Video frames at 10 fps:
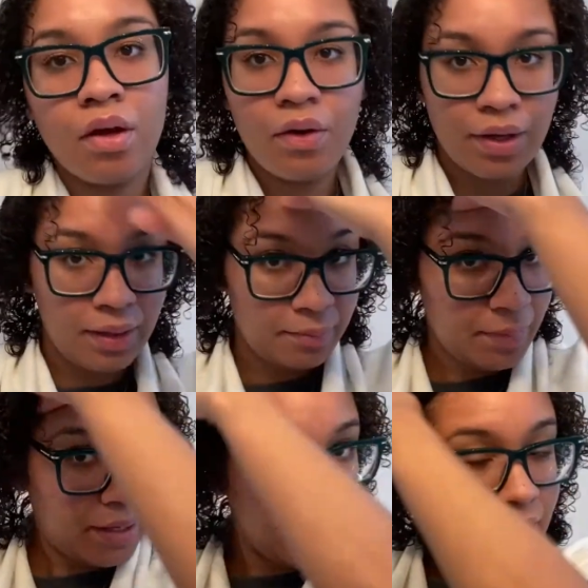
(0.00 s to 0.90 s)
Okay,
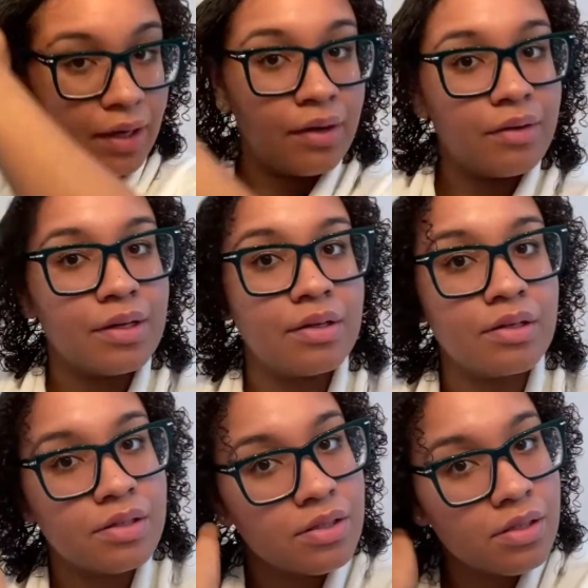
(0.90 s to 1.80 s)
my hair
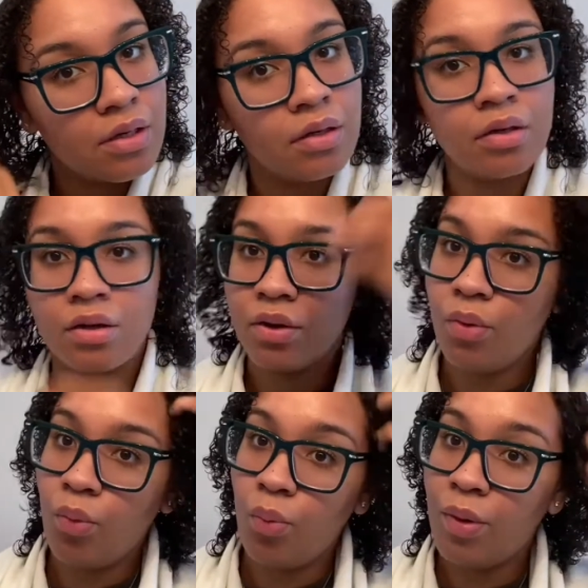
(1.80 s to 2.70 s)
is
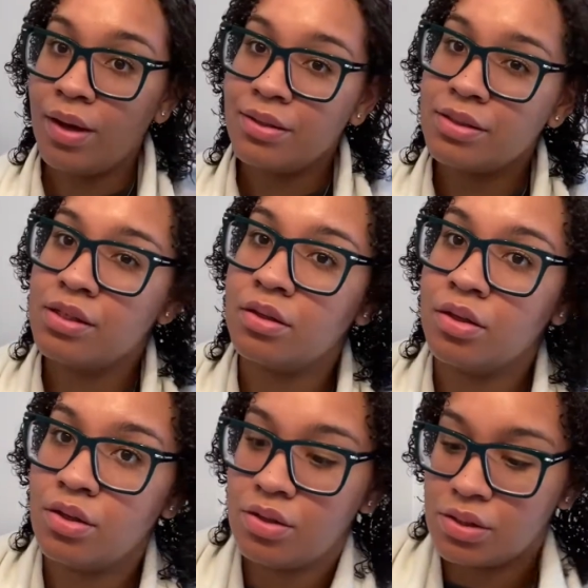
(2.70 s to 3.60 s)
wet.
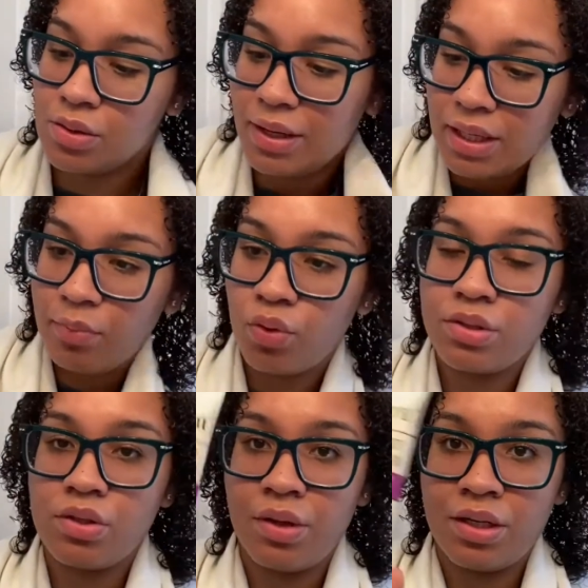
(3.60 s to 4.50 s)
So I am going
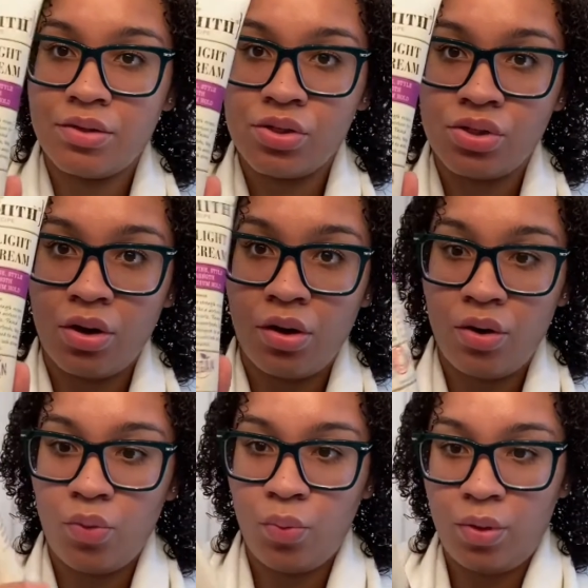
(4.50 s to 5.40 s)
to go ahead and
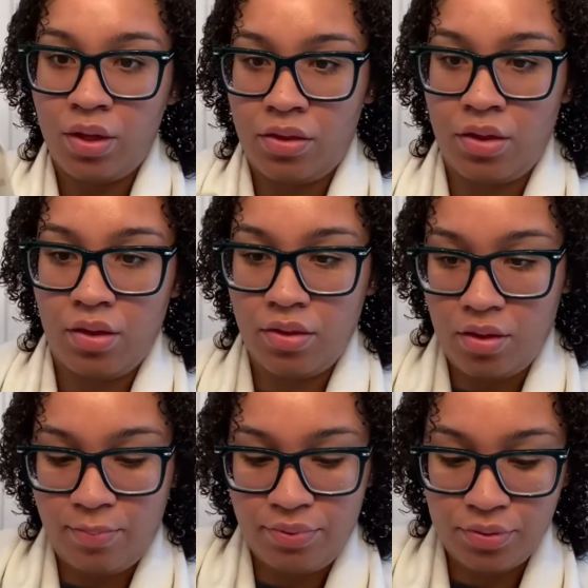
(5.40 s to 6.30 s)
start with
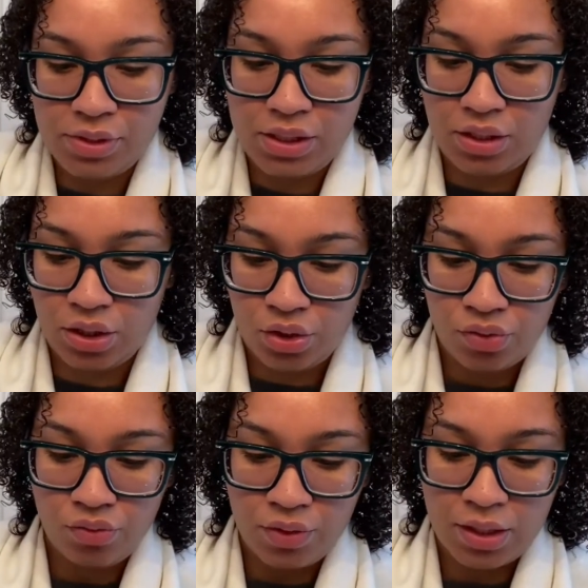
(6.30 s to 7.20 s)
the protein
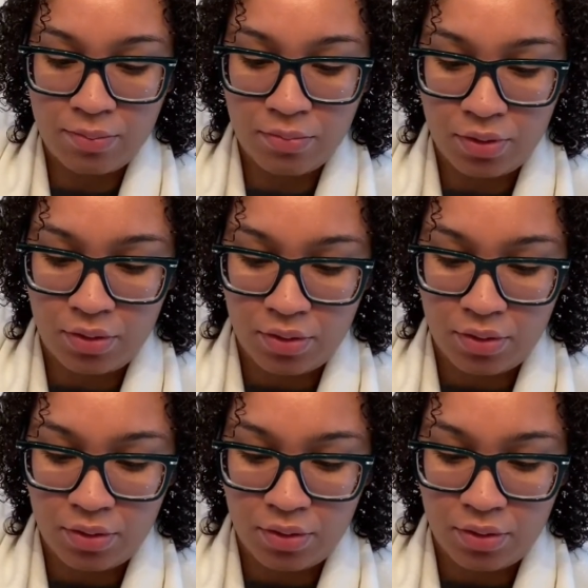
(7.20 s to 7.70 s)
cream.